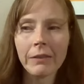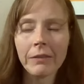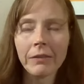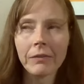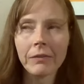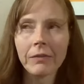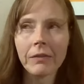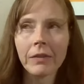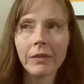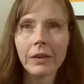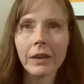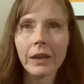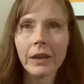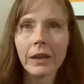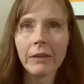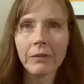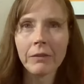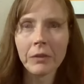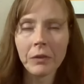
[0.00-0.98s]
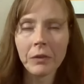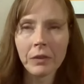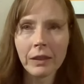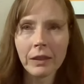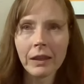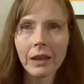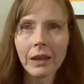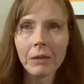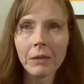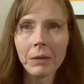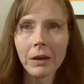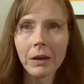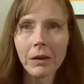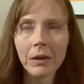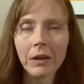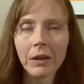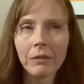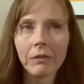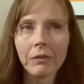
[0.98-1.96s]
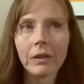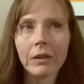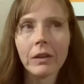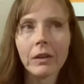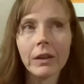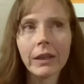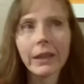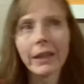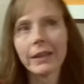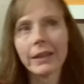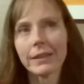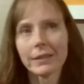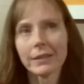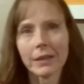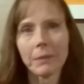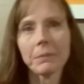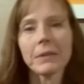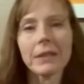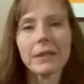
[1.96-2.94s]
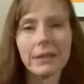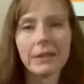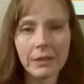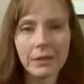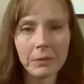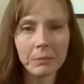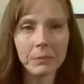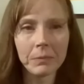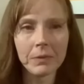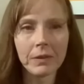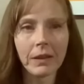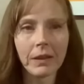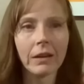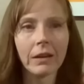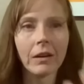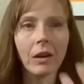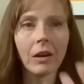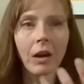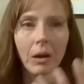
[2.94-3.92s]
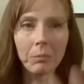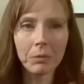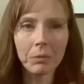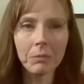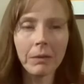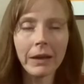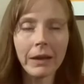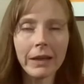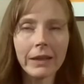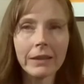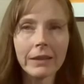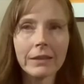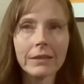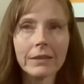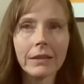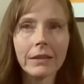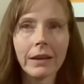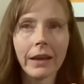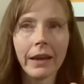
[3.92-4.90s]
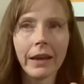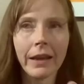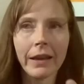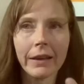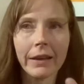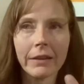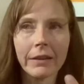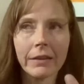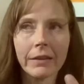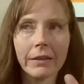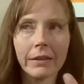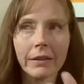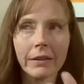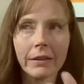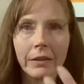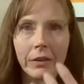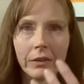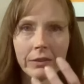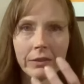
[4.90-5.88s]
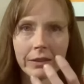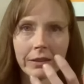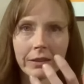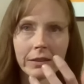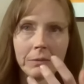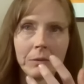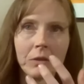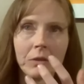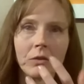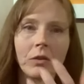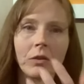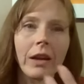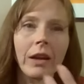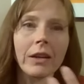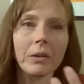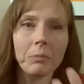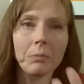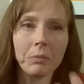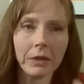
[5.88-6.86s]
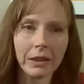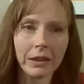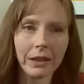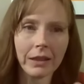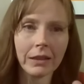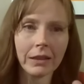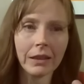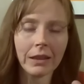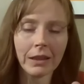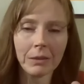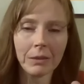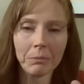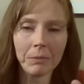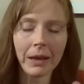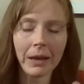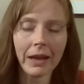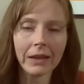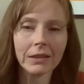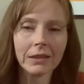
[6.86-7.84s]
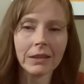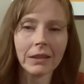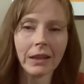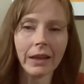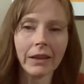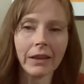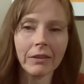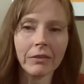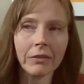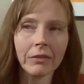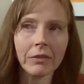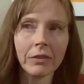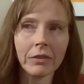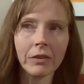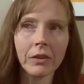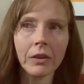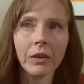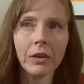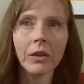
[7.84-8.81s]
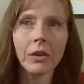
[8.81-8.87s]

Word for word: if if you think about if we're looking at subsystems that are compromised and the nervous system is trying to bring them, them back to life